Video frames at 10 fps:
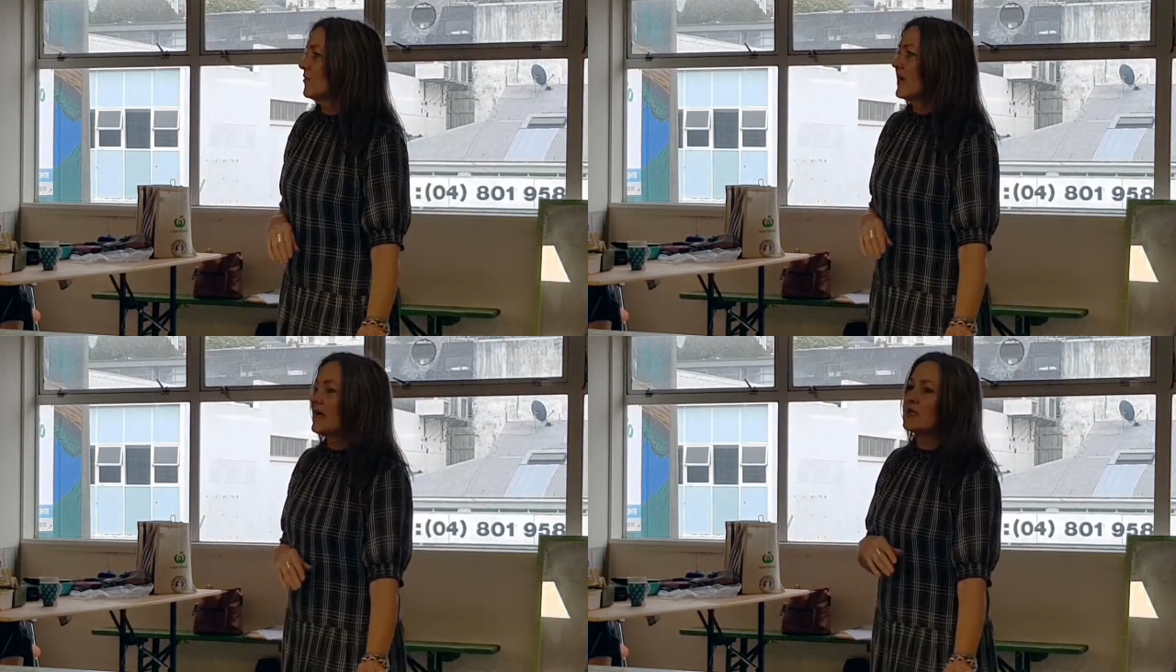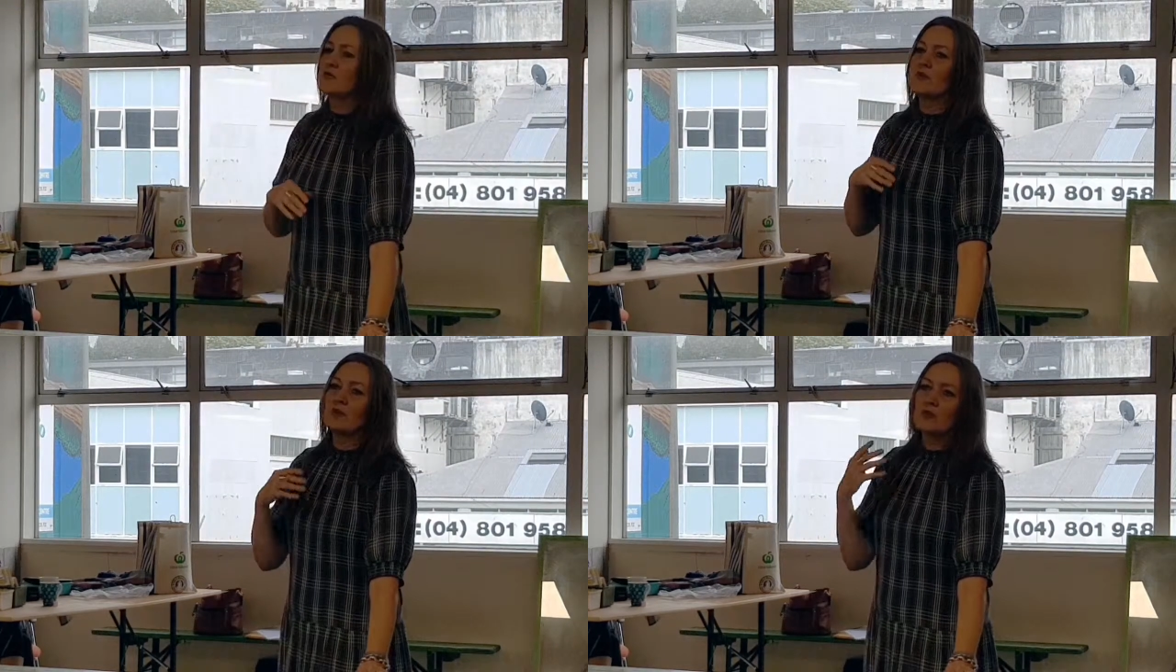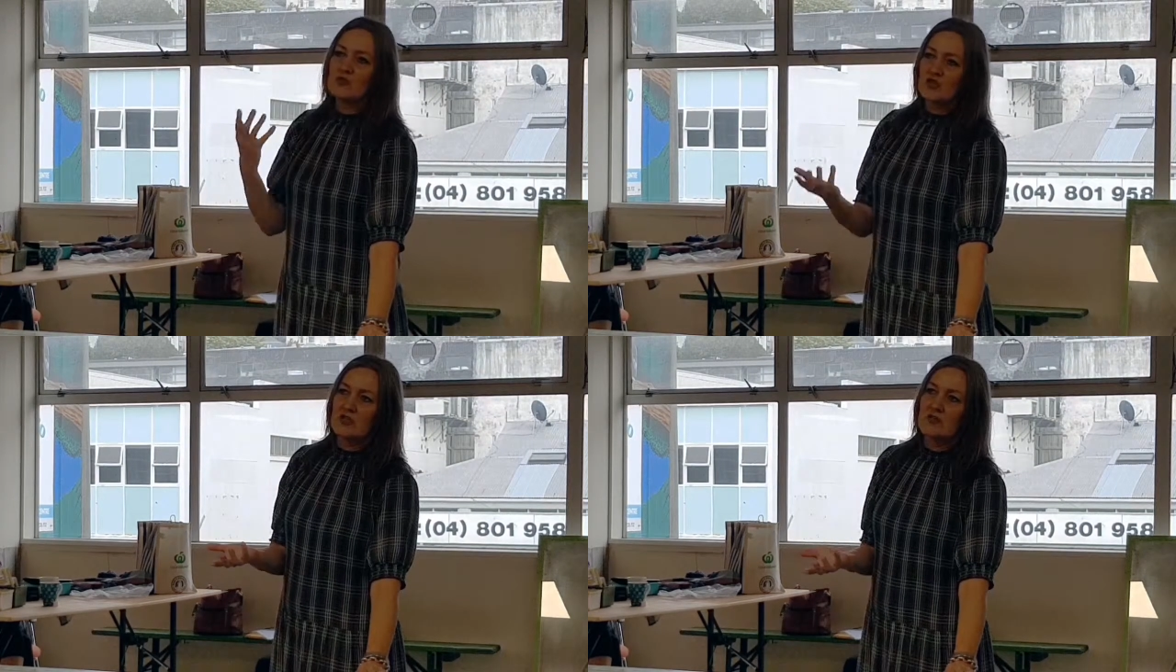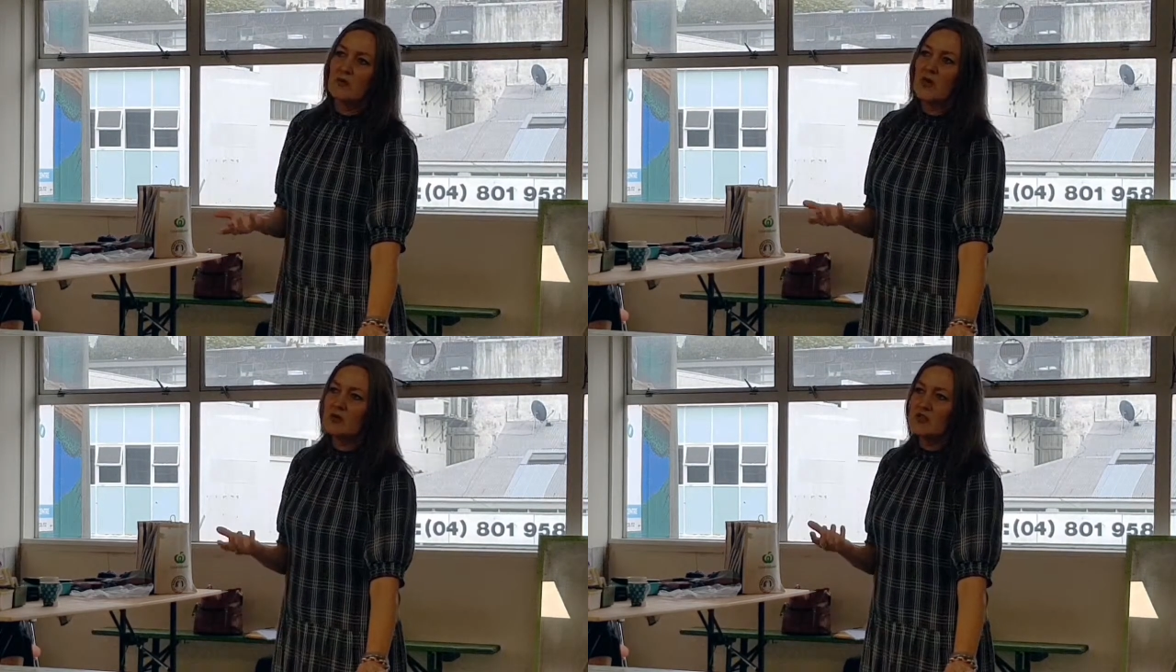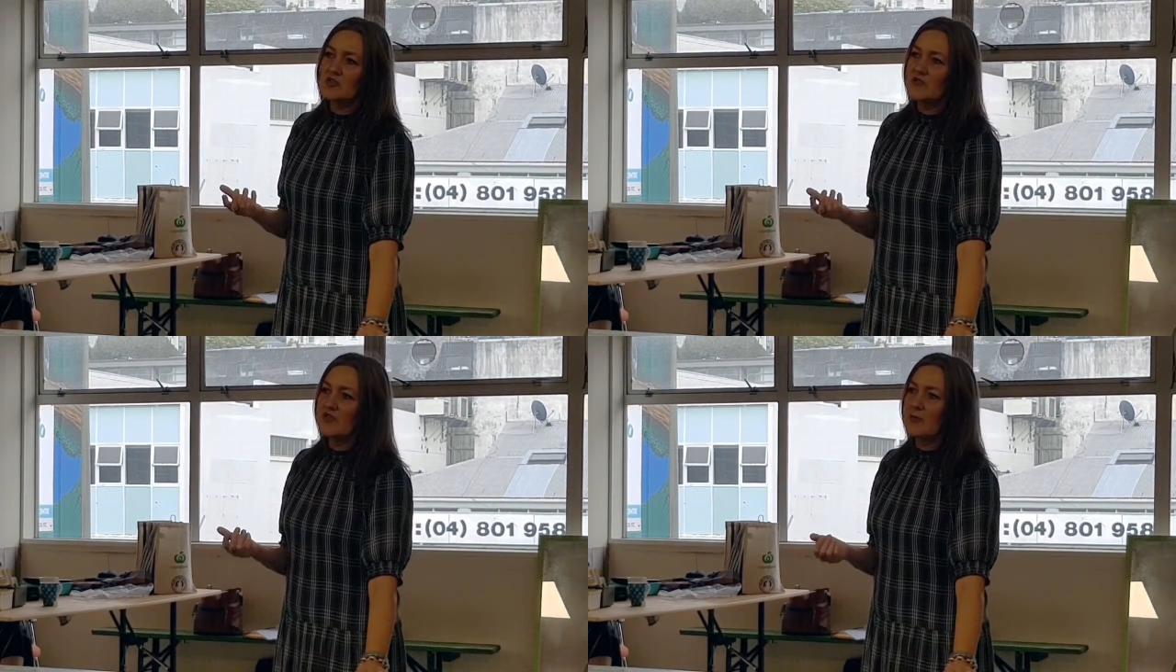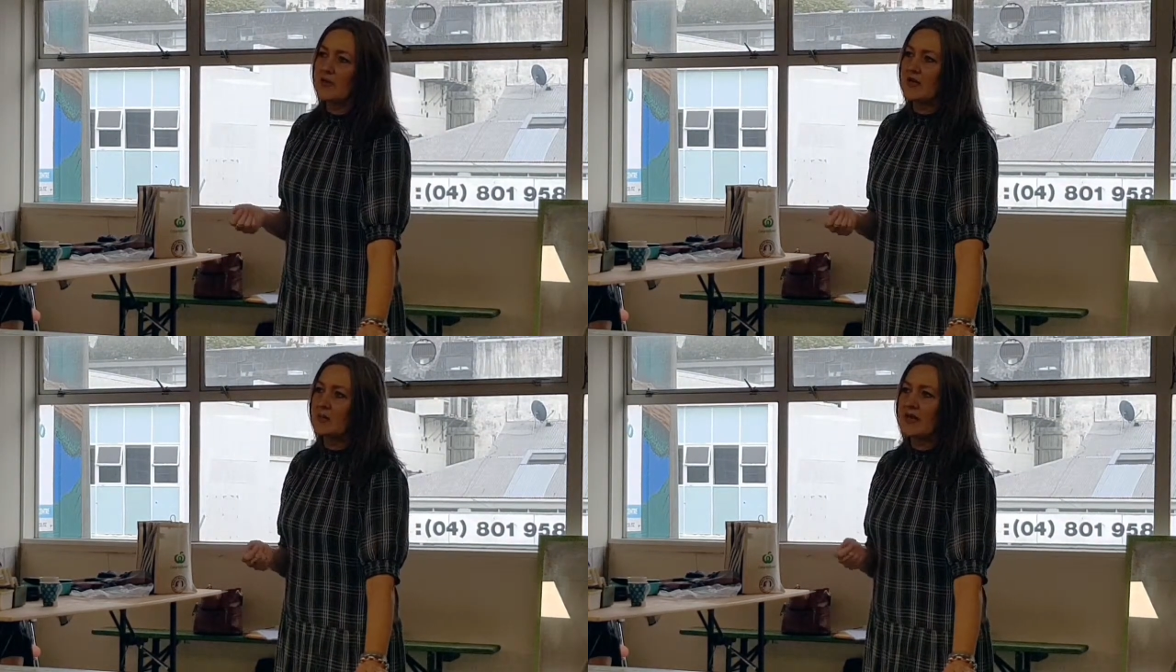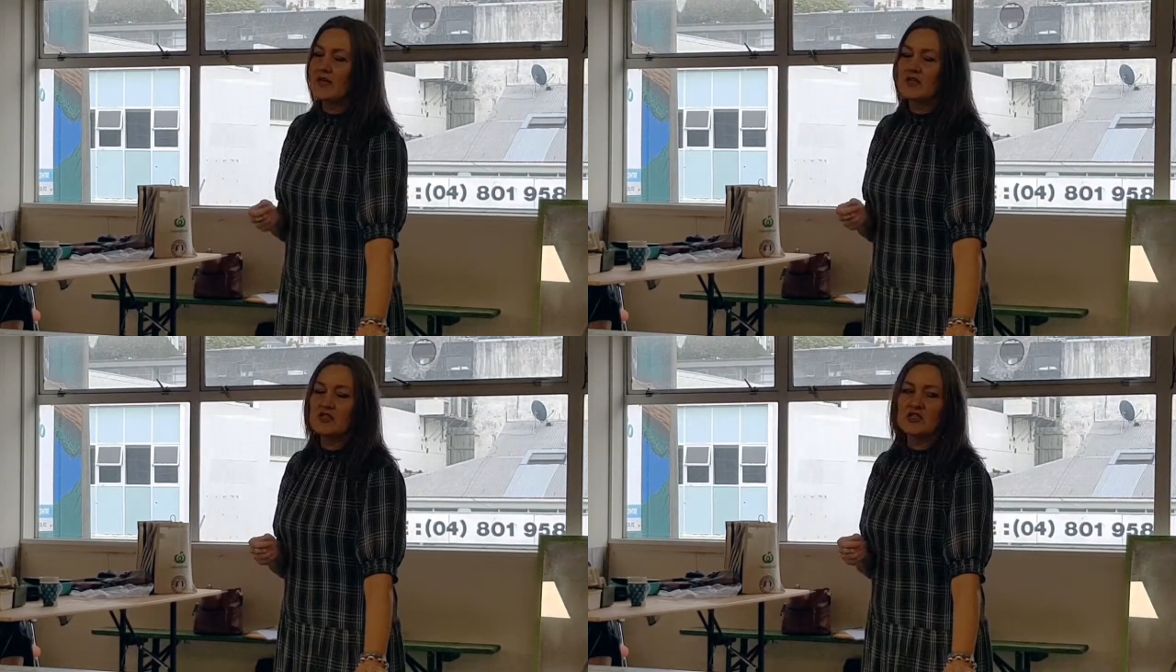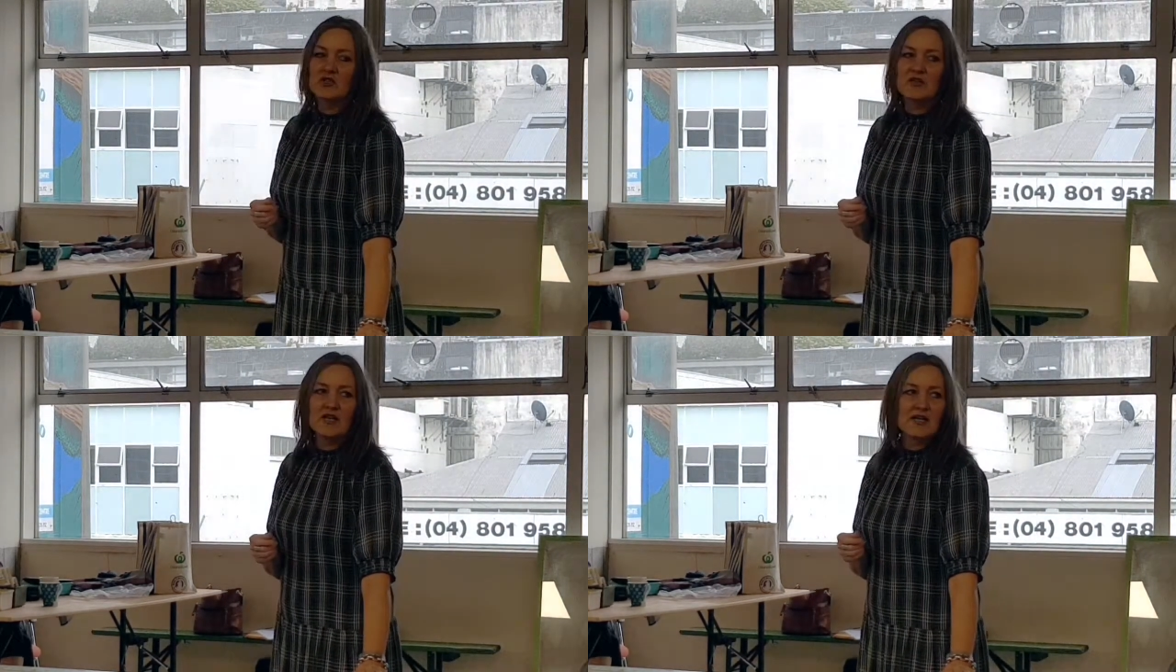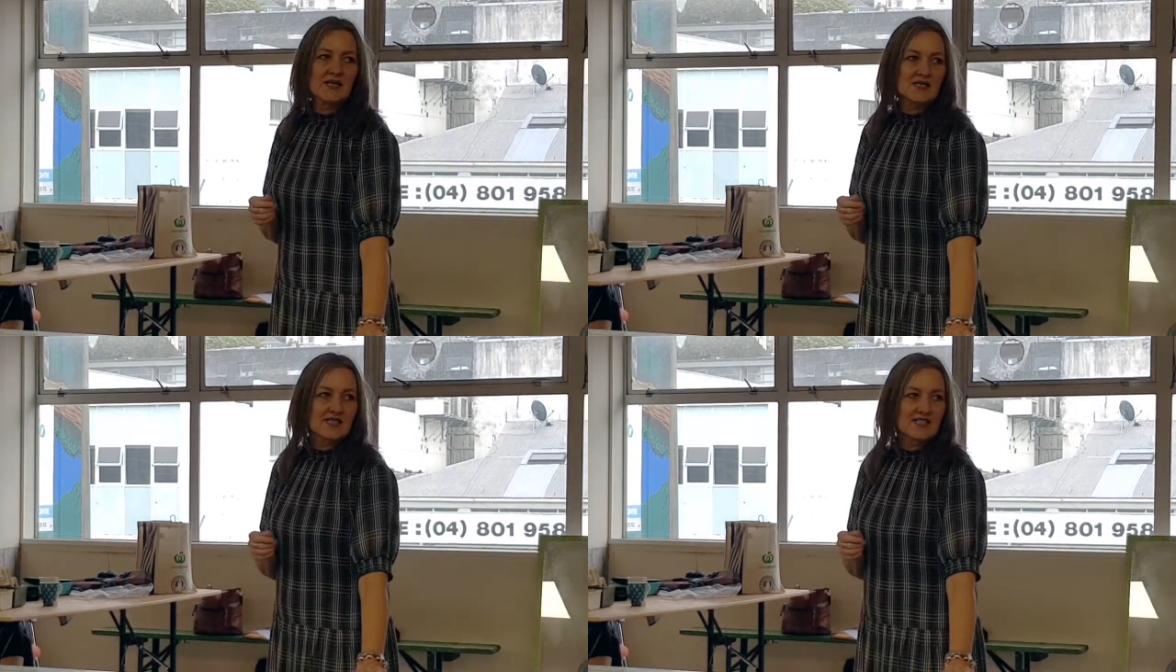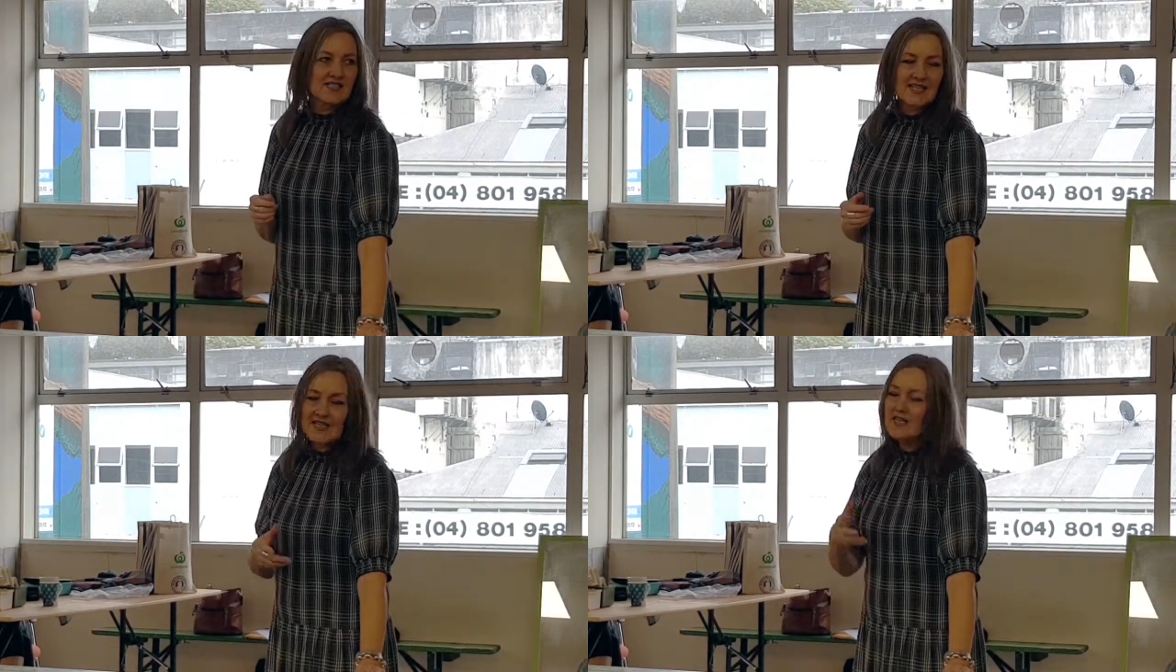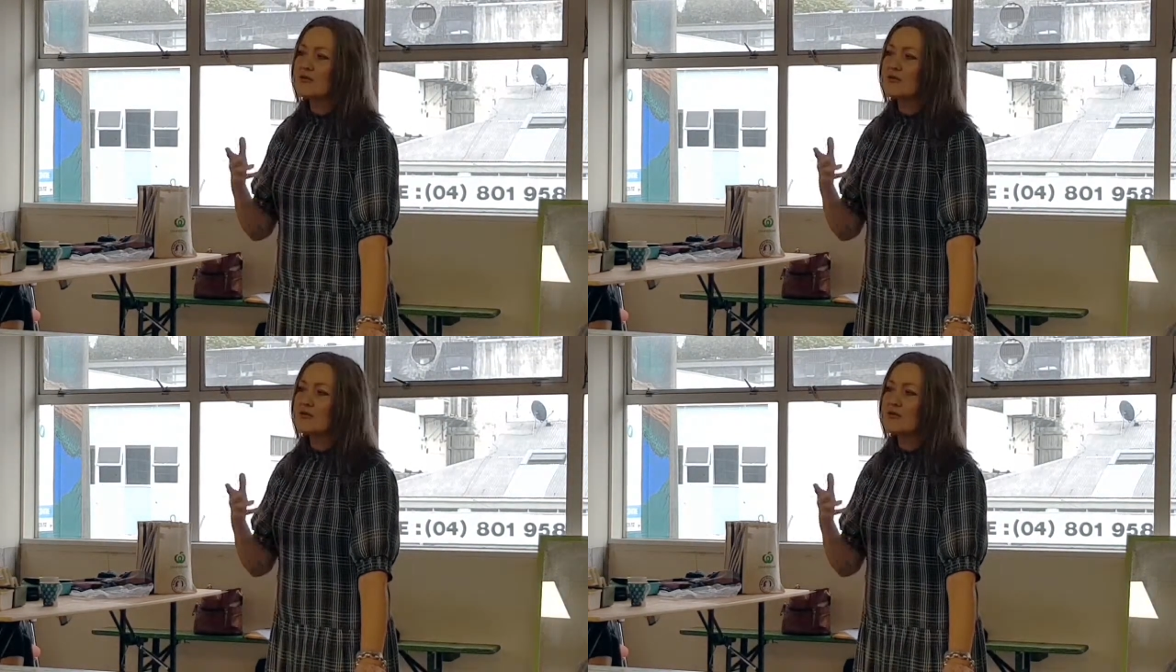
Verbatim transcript: great. We launched an upholstery fabric back in 2010.